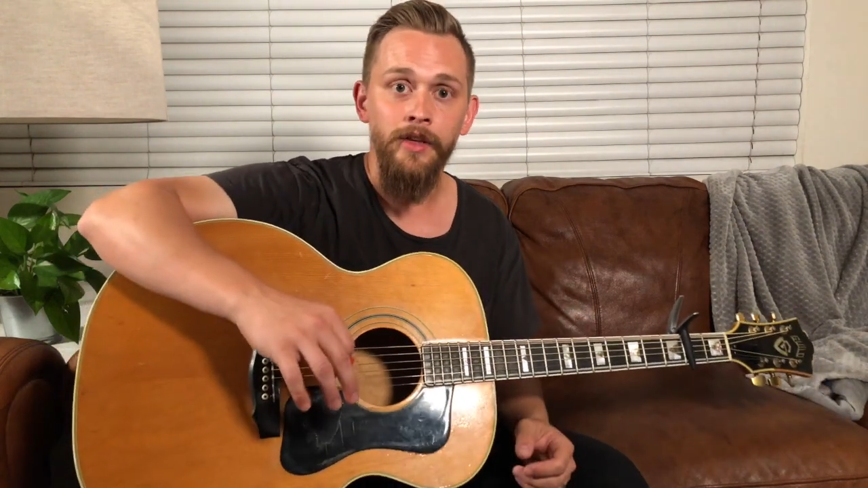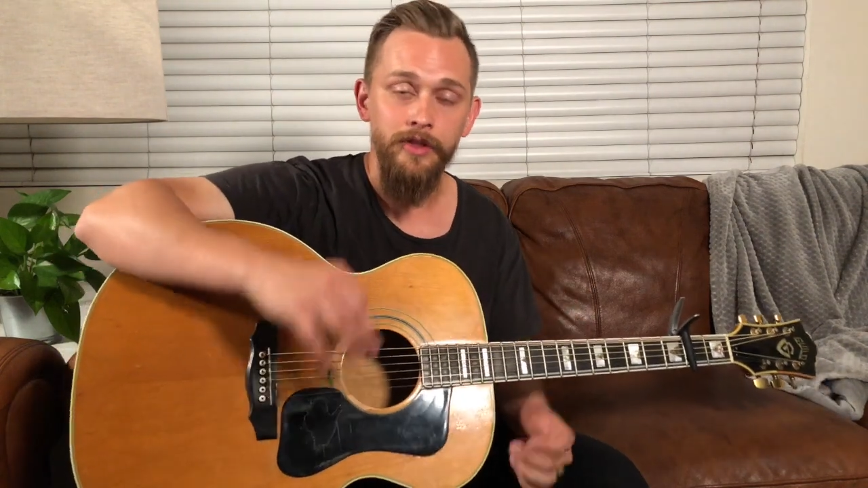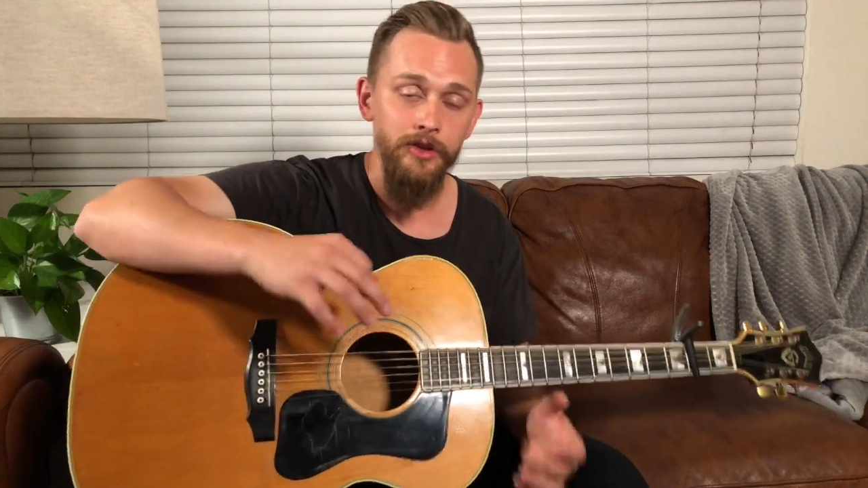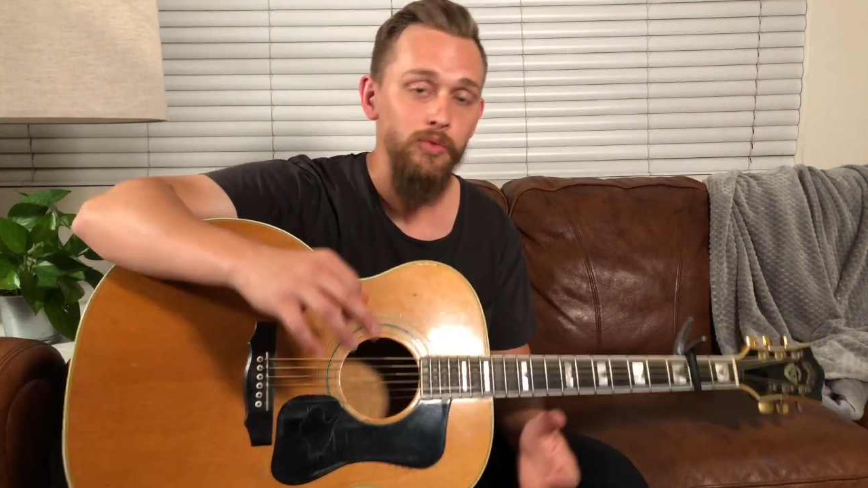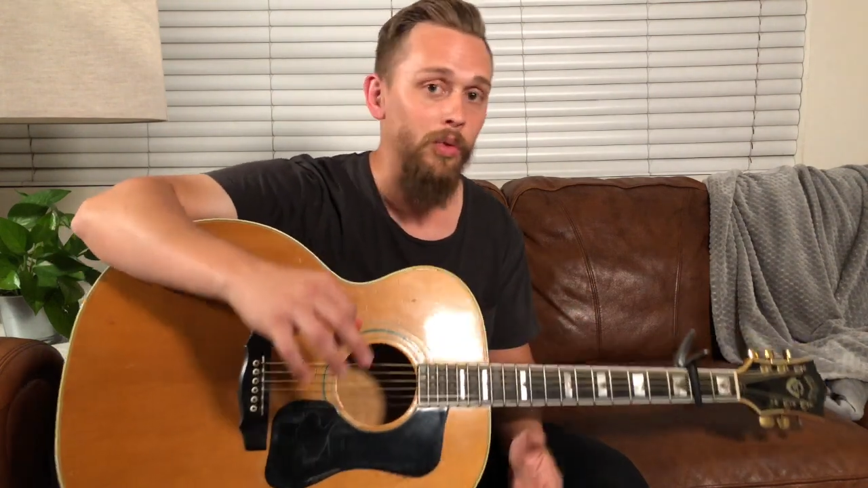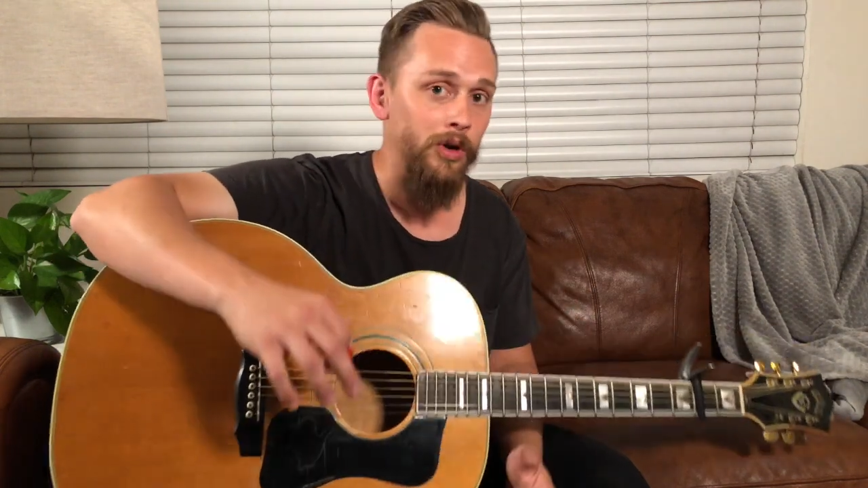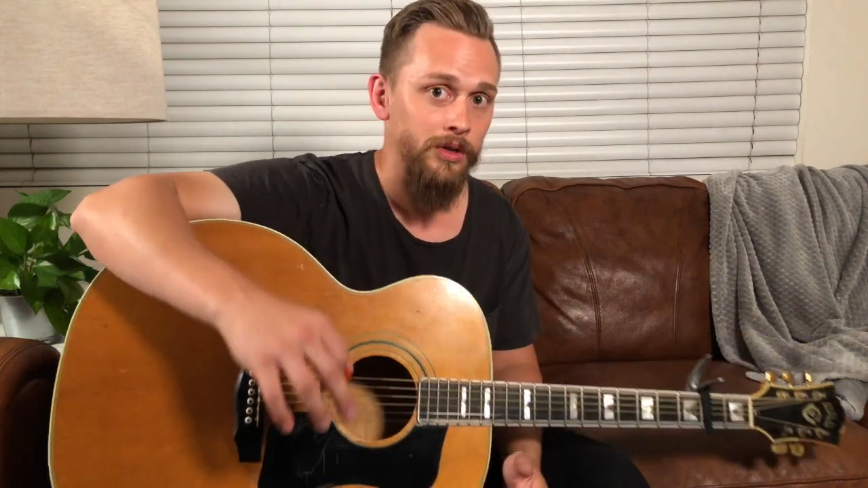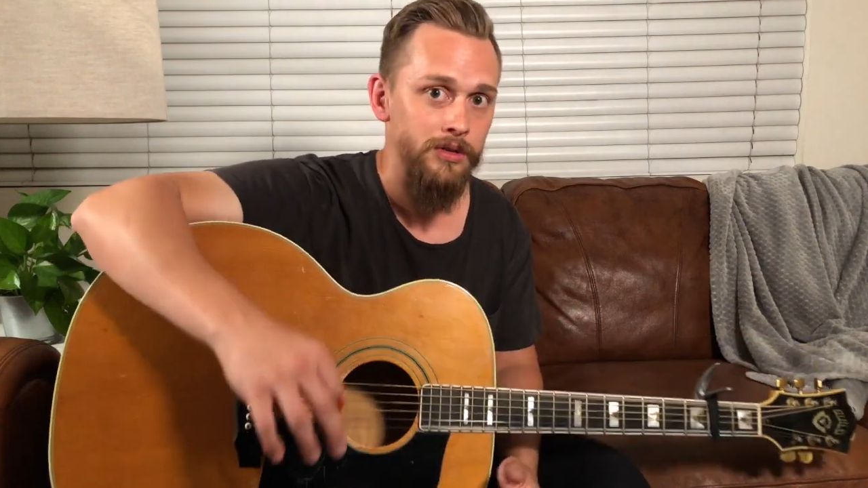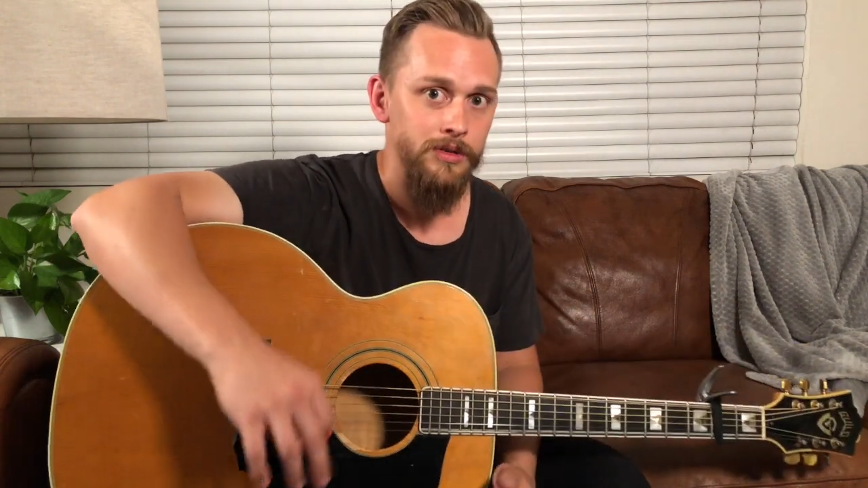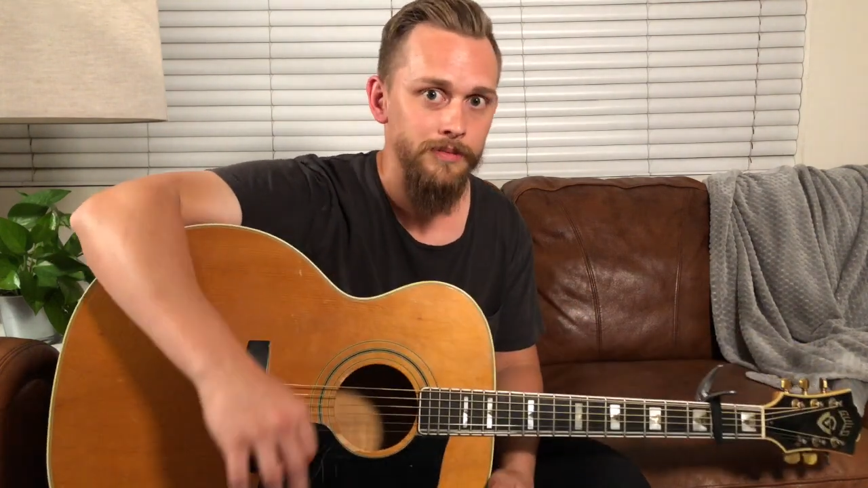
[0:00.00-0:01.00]
these
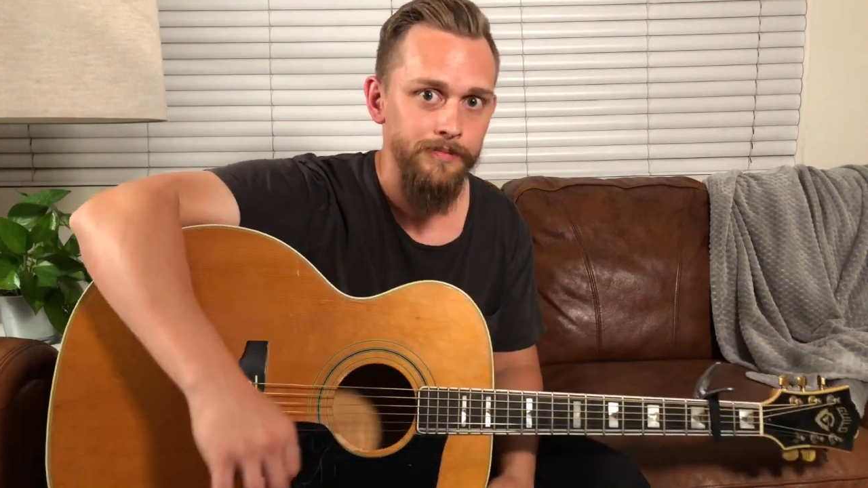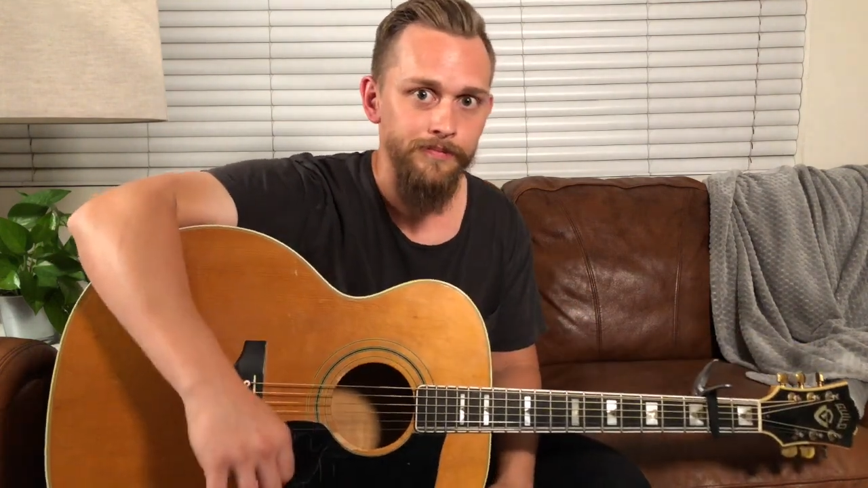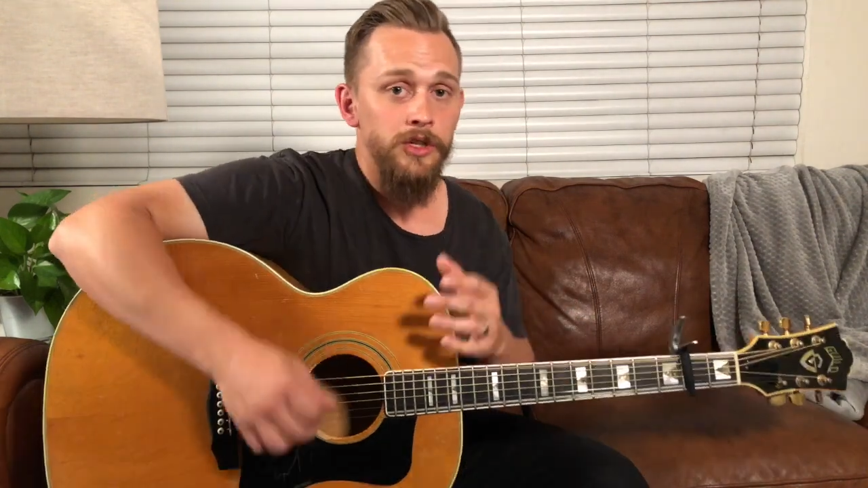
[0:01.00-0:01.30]
words.